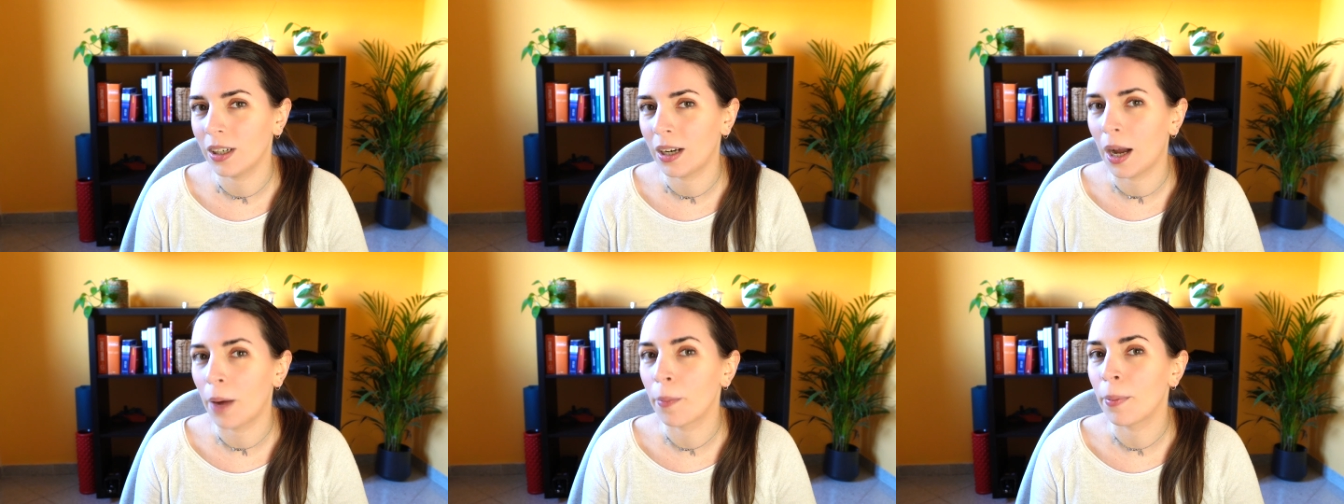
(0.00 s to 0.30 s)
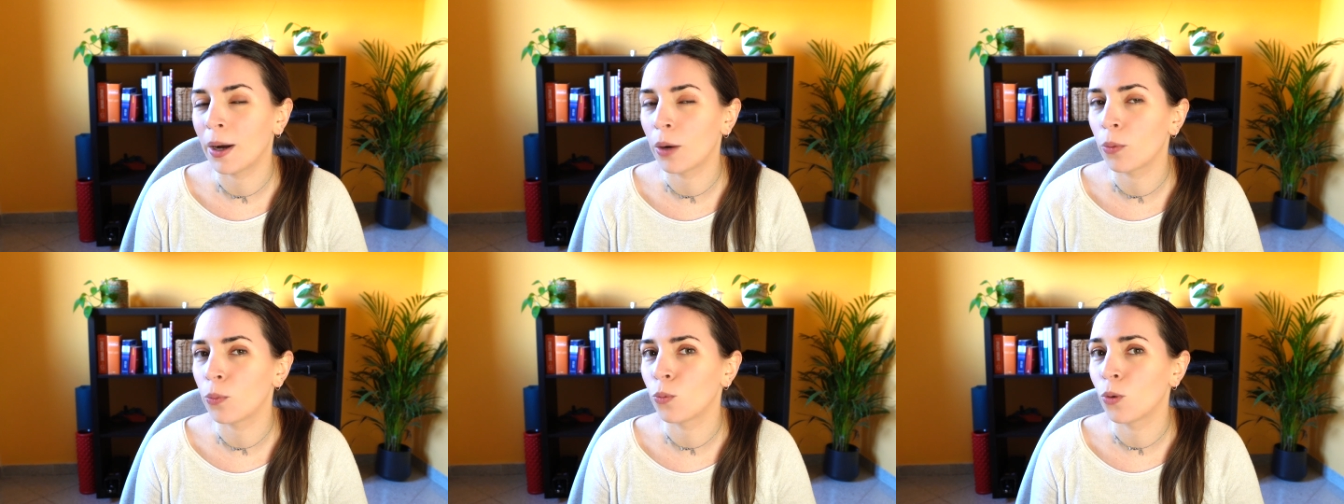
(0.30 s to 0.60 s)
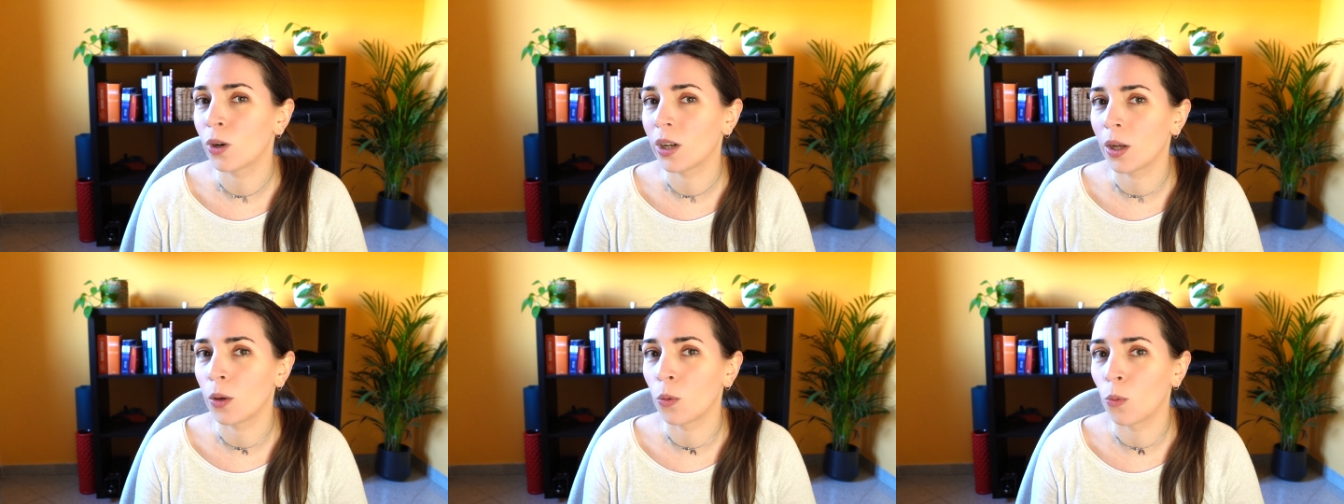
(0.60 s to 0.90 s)
about
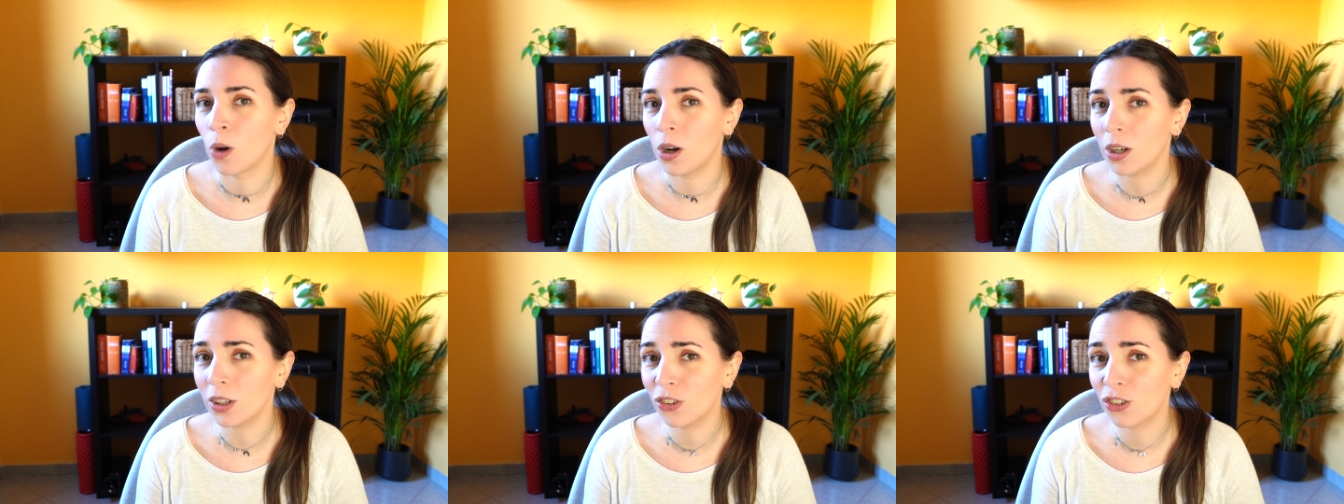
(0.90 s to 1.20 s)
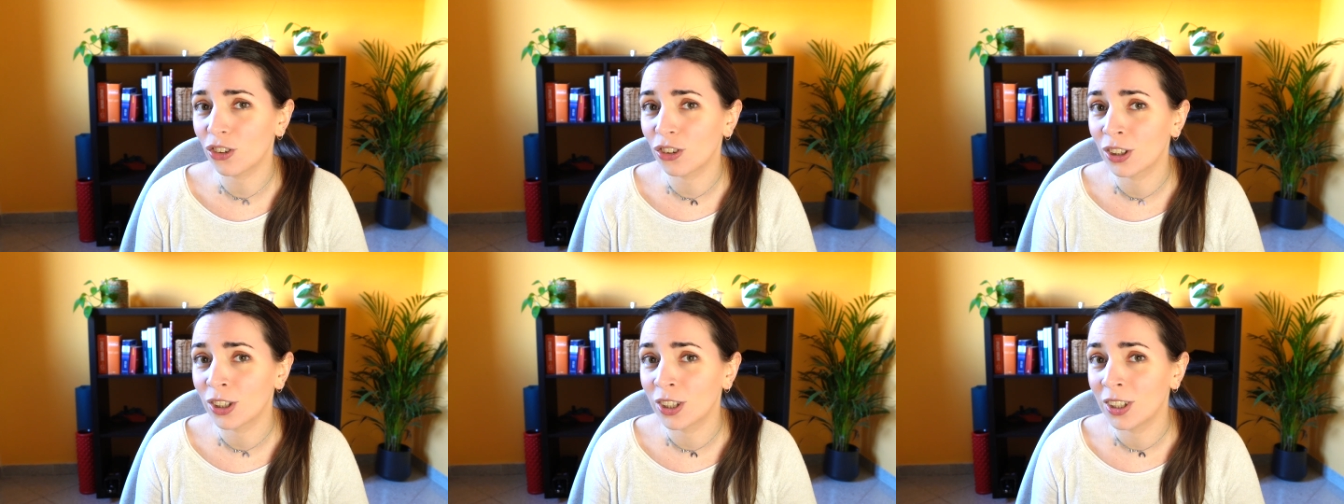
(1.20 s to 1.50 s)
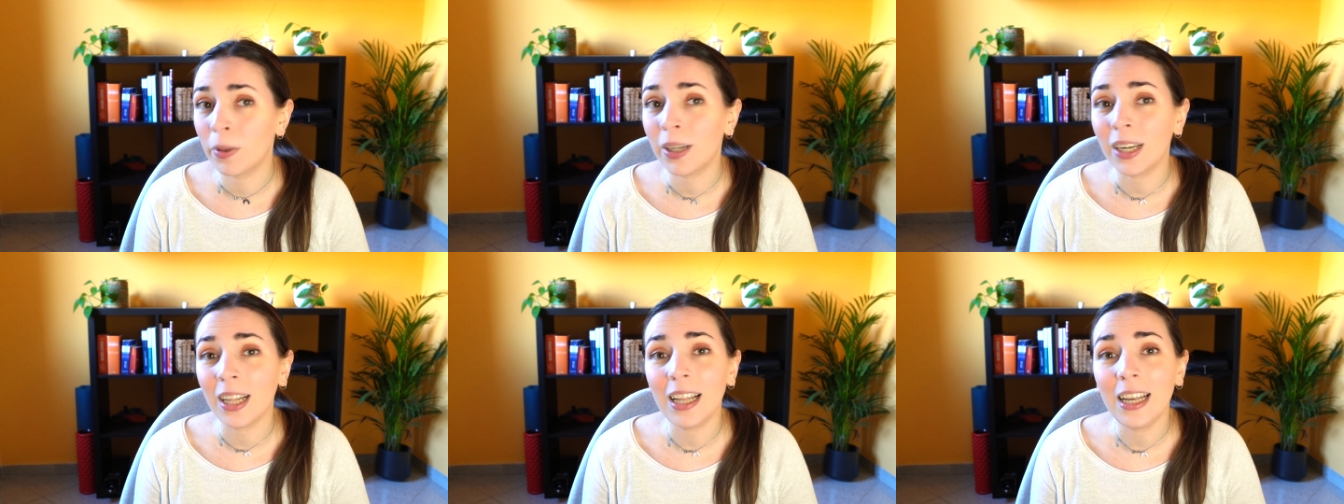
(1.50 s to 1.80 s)
what I watched,
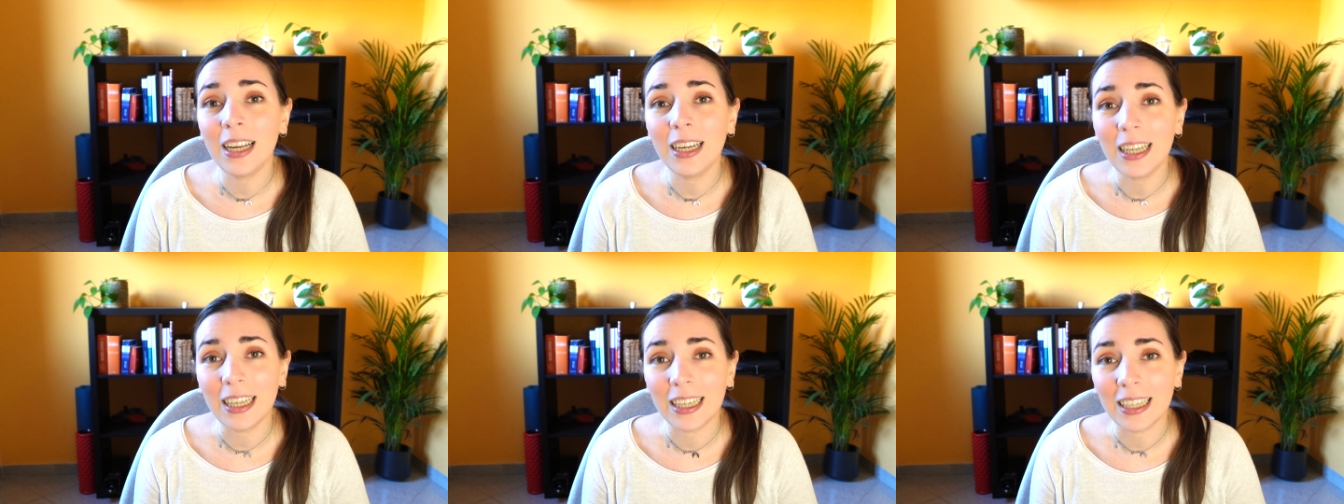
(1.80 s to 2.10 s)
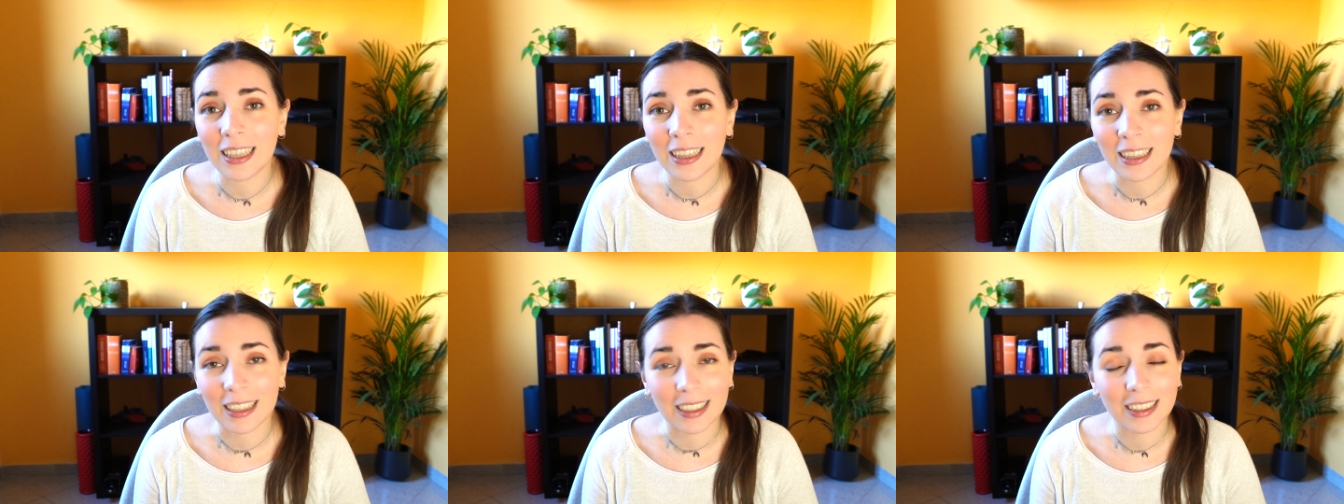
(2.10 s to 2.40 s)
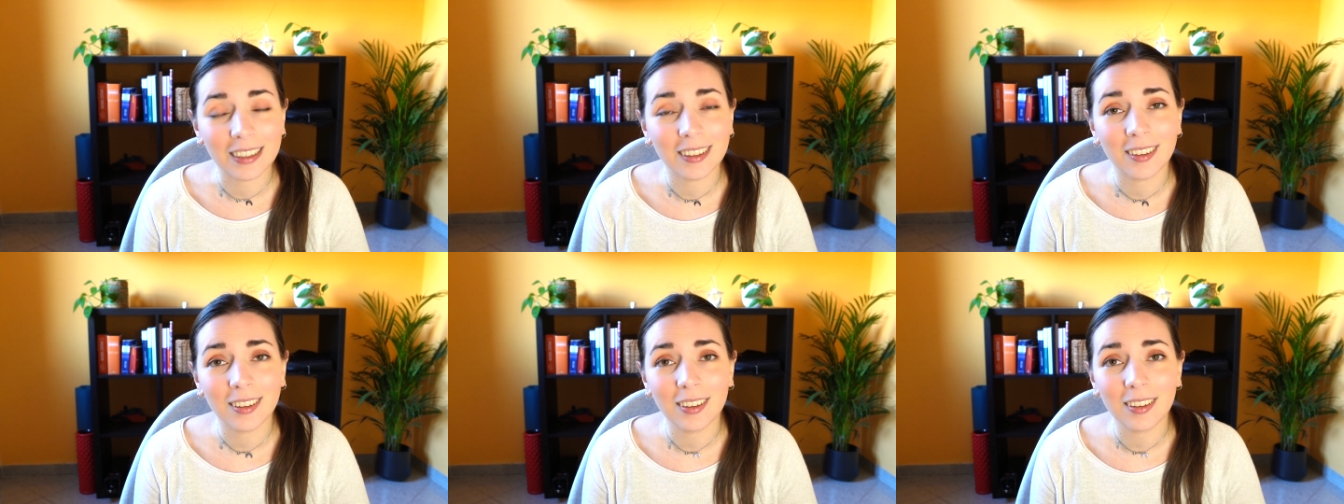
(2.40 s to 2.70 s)
but I
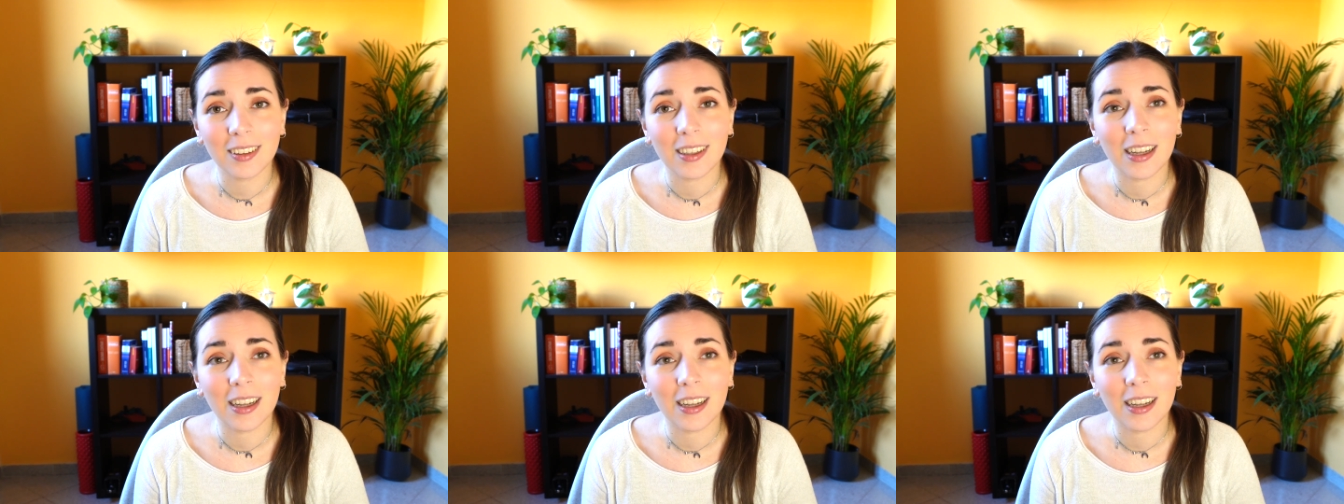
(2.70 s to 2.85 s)
liked it.